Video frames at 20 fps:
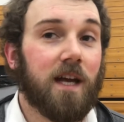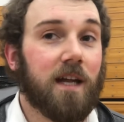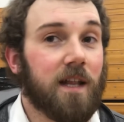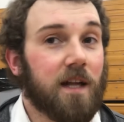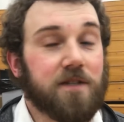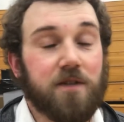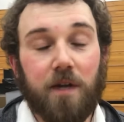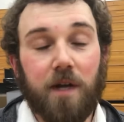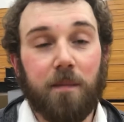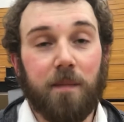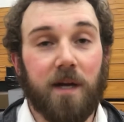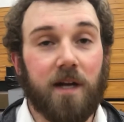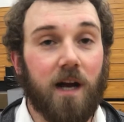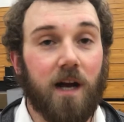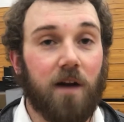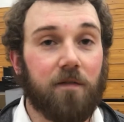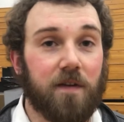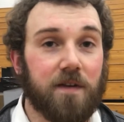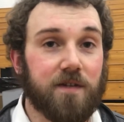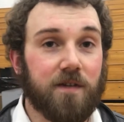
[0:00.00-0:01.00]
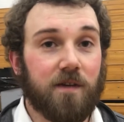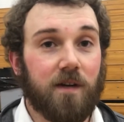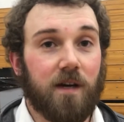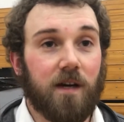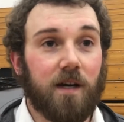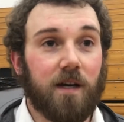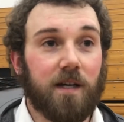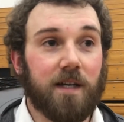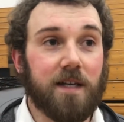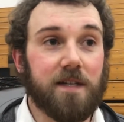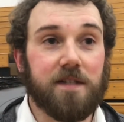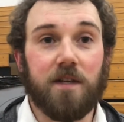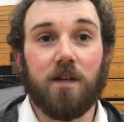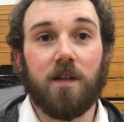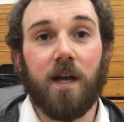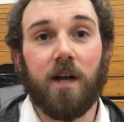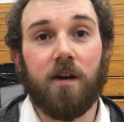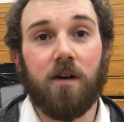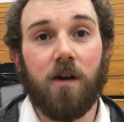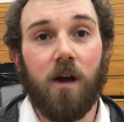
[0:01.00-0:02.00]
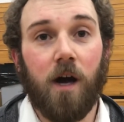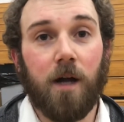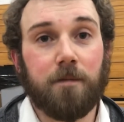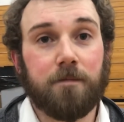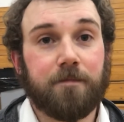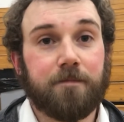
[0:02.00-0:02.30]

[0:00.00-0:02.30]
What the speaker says: that's only going to make offense easier later on.